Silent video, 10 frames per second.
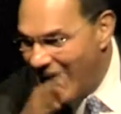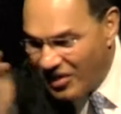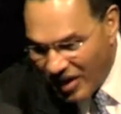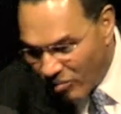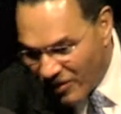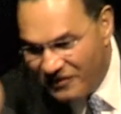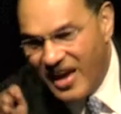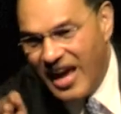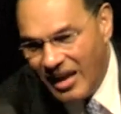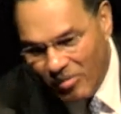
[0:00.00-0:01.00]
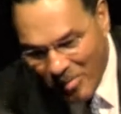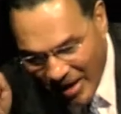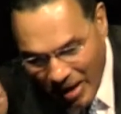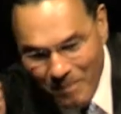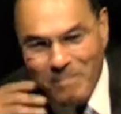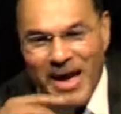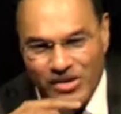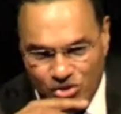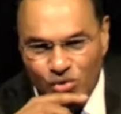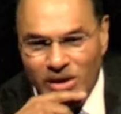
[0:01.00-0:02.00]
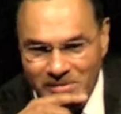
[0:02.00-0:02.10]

and then we fade, we may come back to